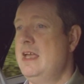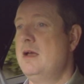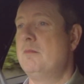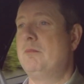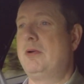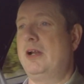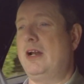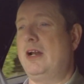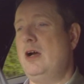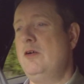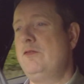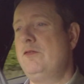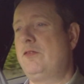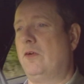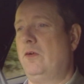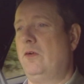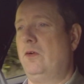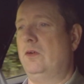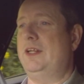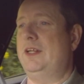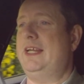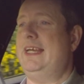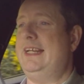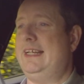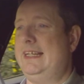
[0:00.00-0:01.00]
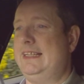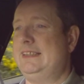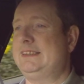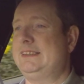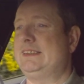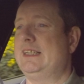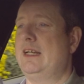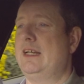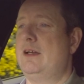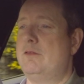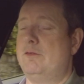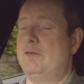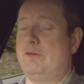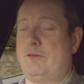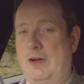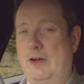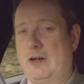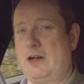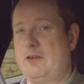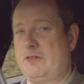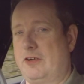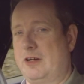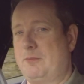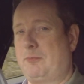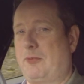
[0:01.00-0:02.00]
But overall, it is
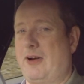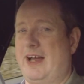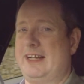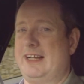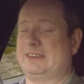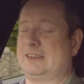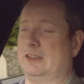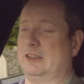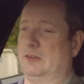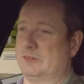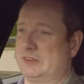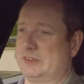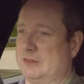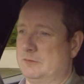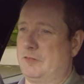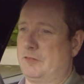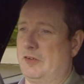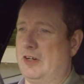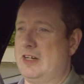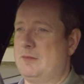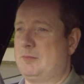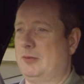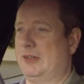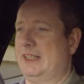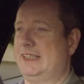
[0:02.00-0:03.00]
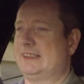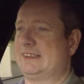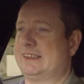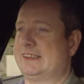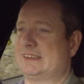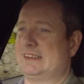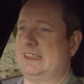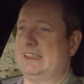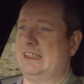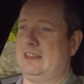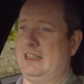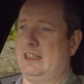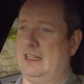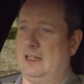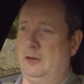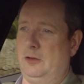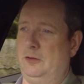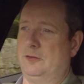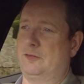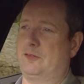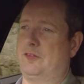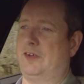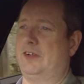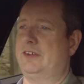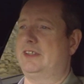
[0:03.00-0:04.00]
very, very practical, which I'm very pleased to see. The
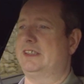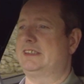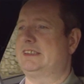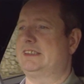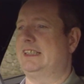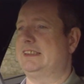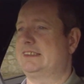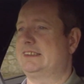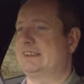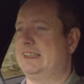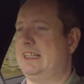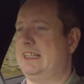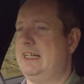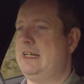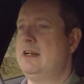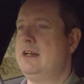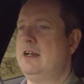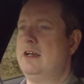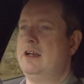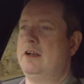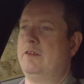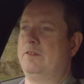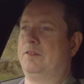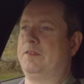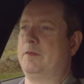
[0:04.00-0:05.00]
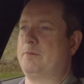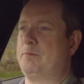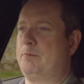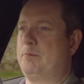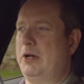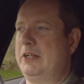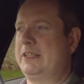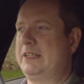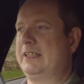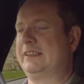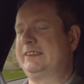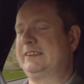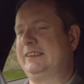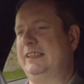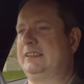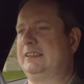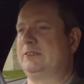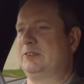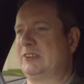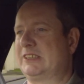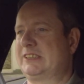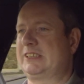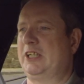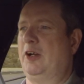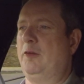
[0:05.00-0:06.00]
old Focus ST, the bucket seats
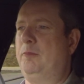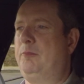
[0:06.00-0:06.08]
were so